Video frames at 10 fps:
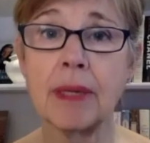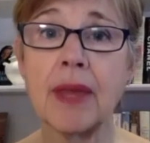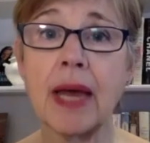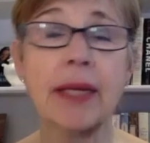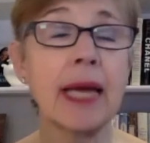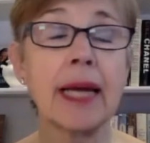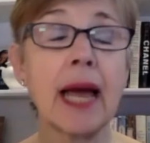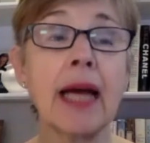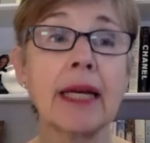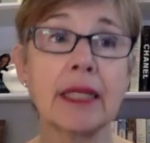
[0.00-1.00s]
And that, and
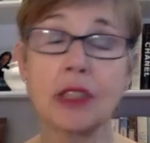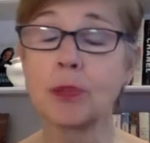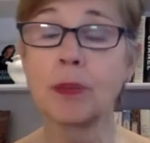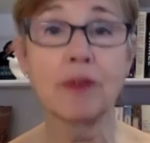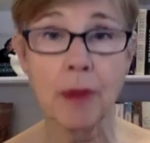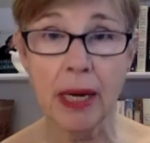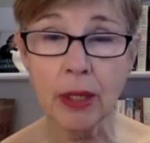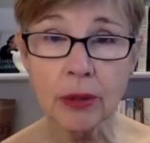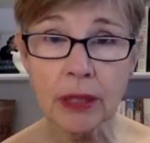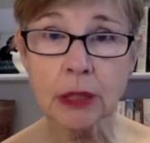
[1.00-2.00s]
I can speak from my
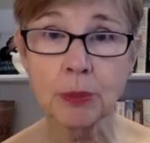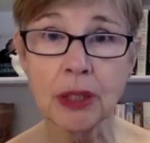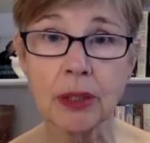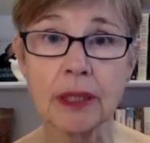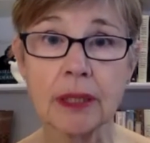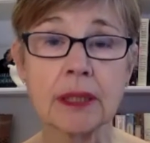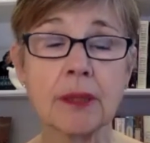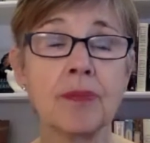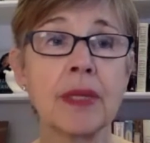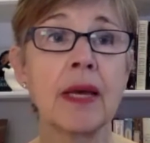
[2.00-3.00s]
own experience,
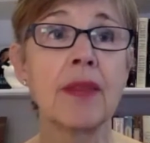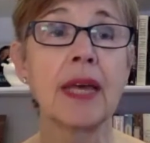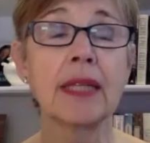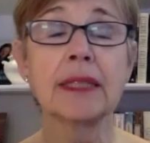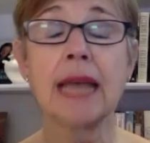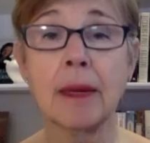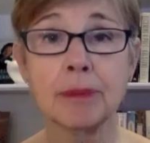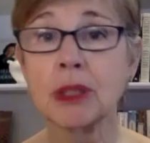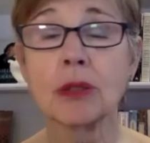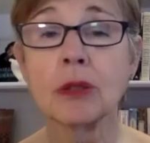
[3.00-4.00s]
that is
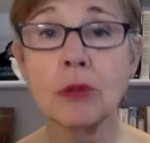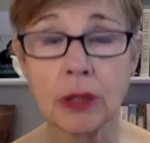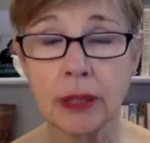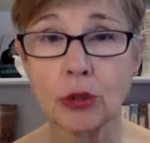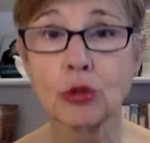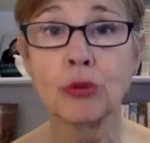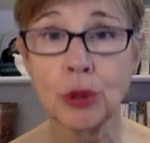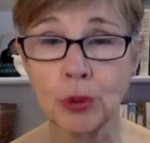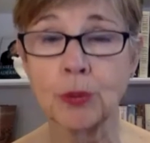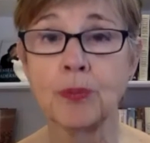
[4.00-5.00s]
absolutely
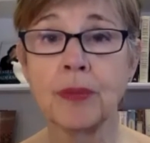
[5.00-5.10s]
true.